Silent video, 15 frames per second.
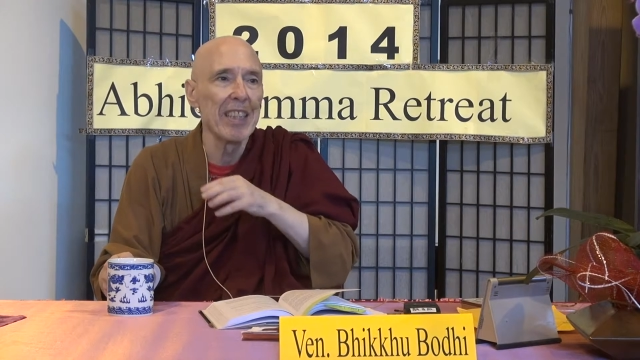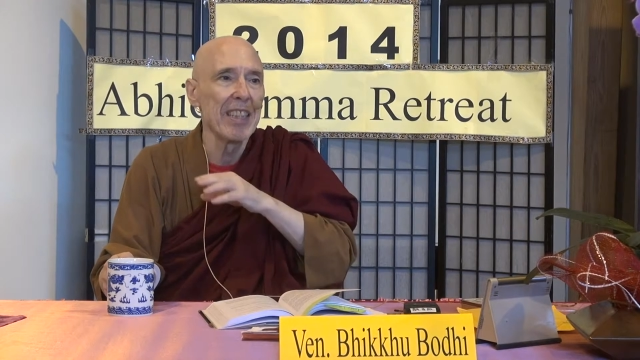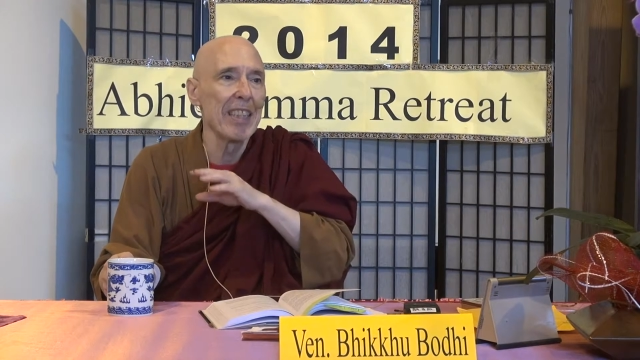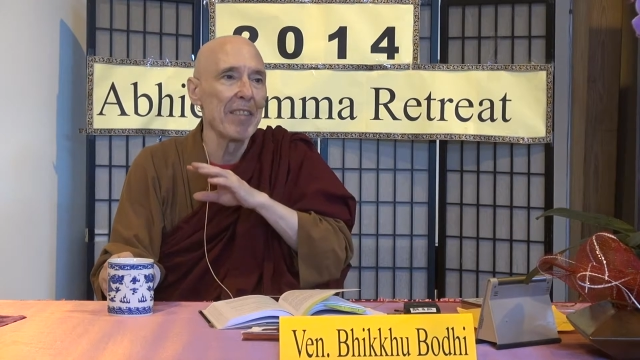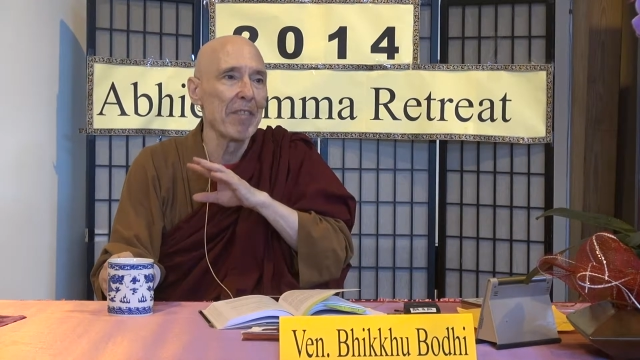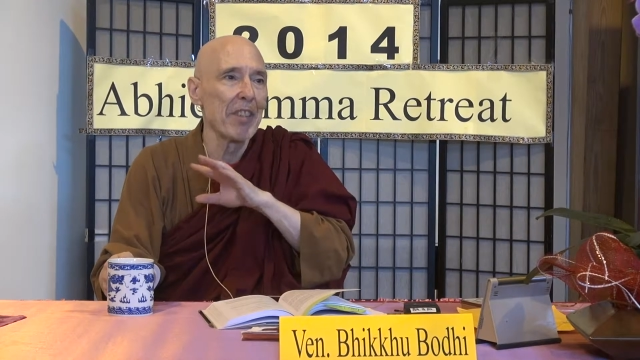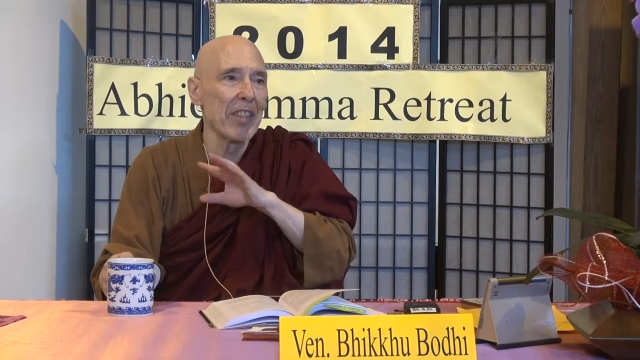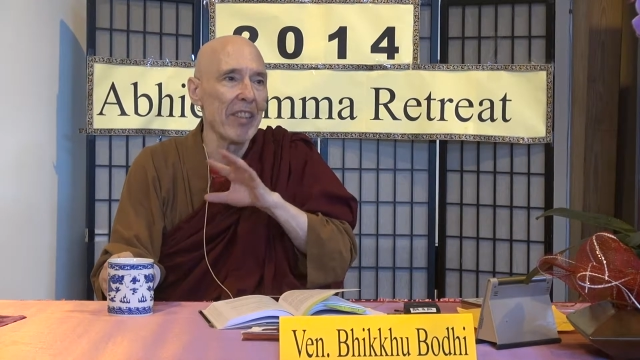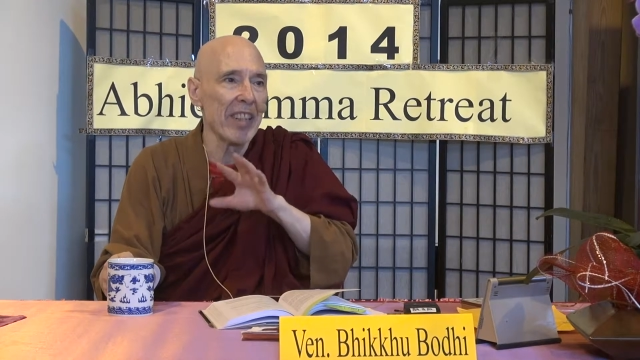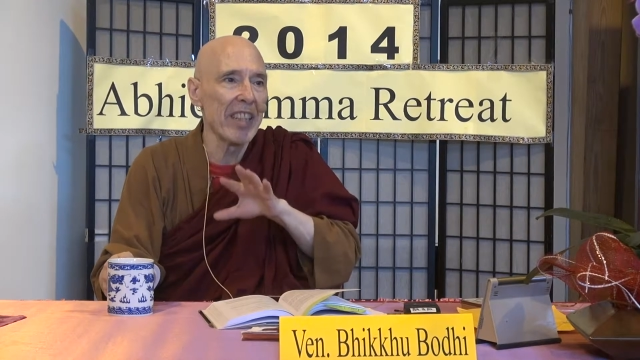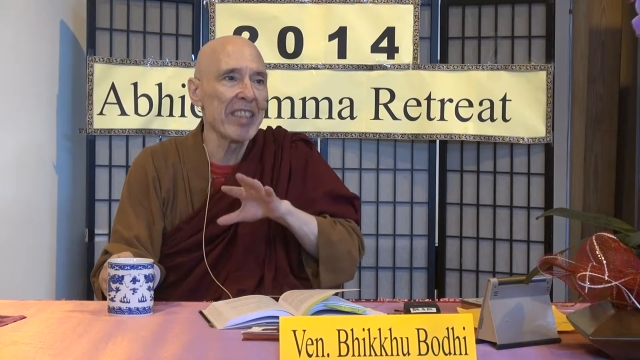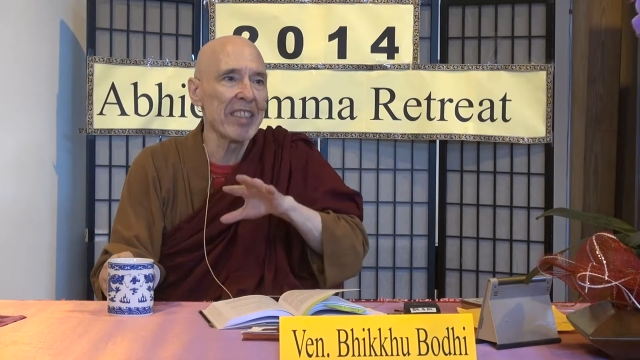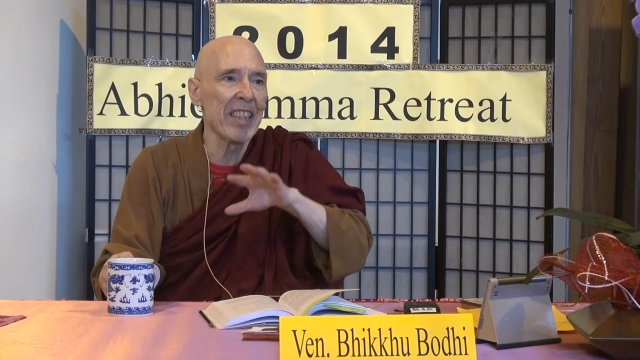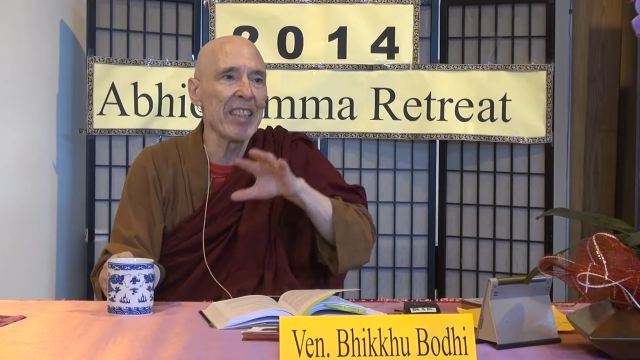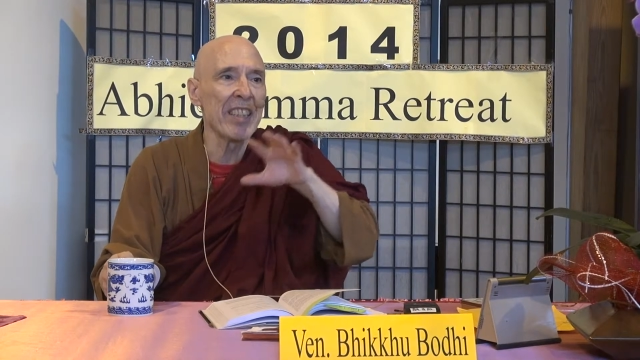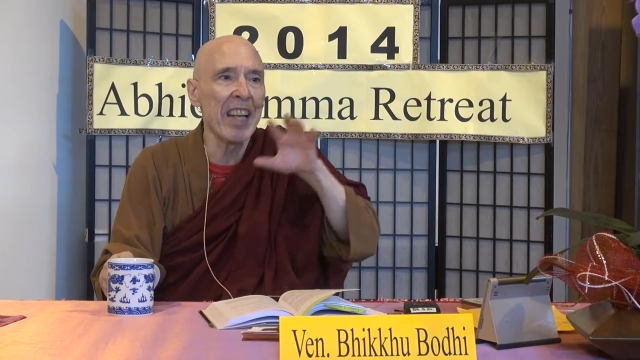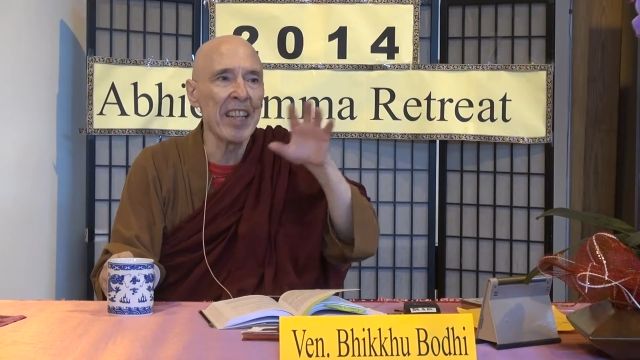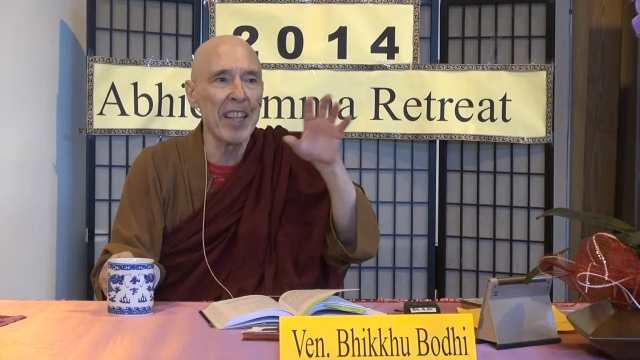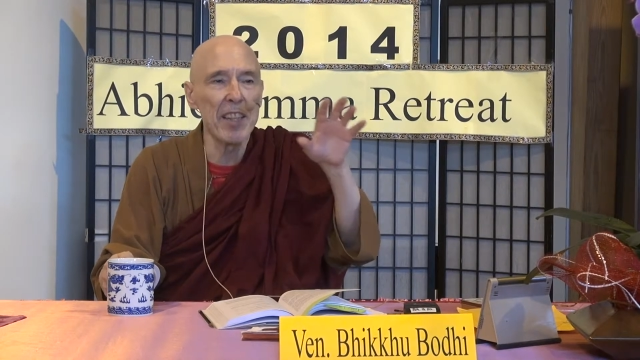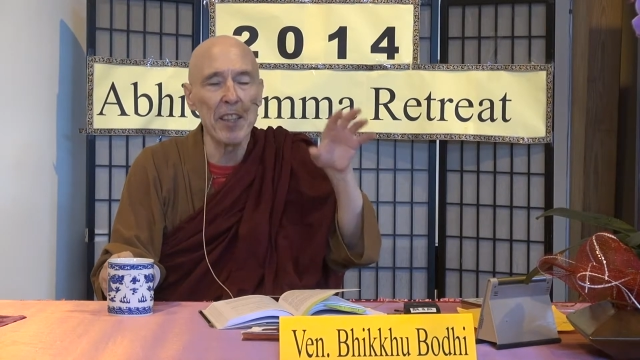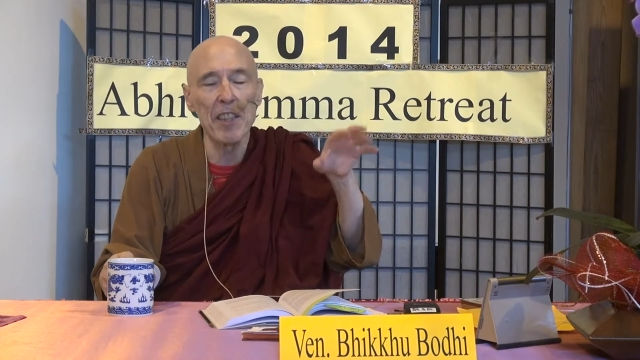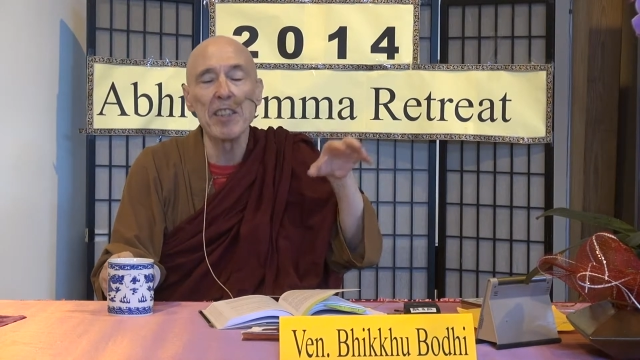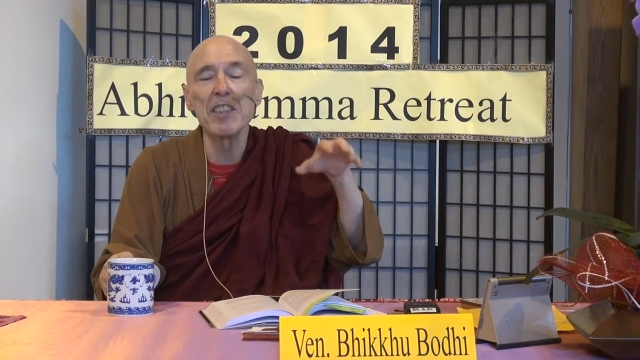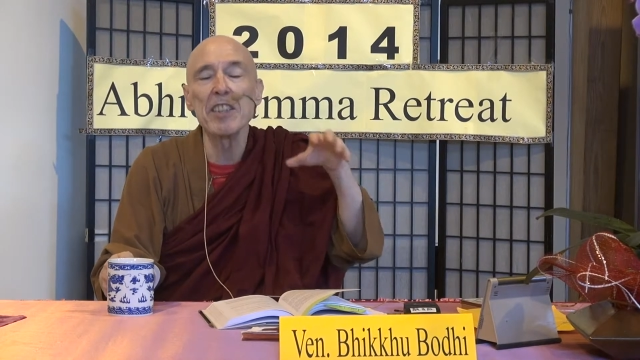If there isn't any